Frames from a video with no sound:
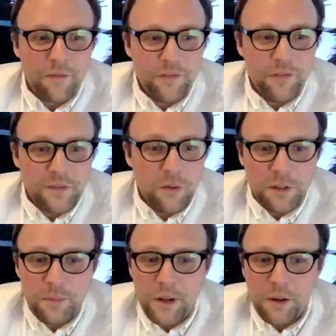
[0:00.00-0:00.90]
festival, which
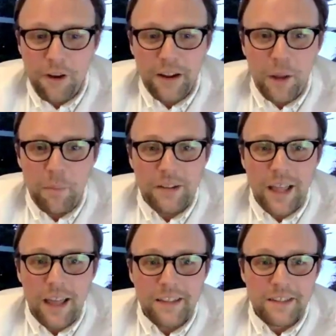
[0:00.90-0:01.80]
has been a great couple of
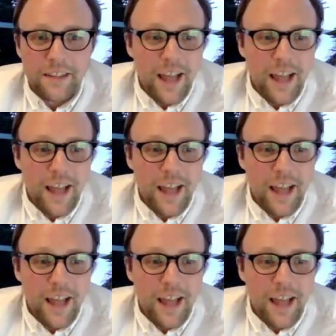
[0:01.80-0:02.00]
days.